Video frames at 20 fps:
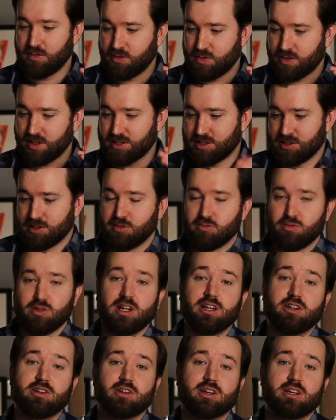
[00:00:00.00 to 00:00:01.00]
this is a
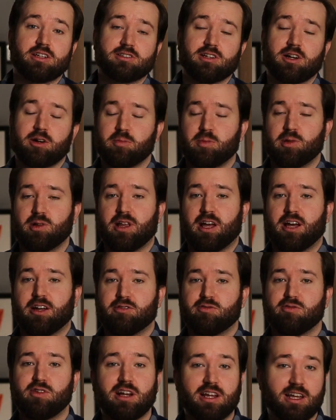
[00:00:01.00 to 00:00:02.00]
really good example
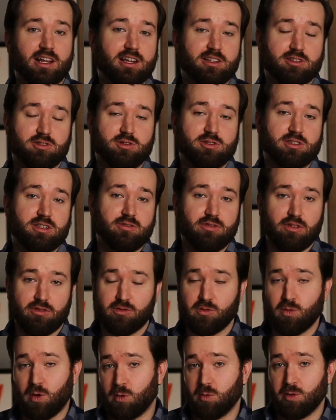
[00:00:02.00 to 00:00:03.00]
and really illustrative
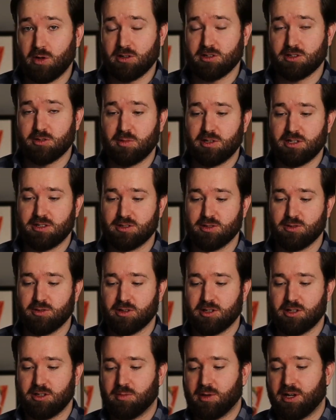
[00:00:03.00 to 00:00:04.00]
of what we're ultimately
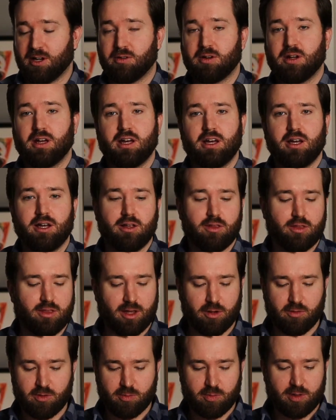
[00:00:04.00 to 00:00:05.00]
talking about. There will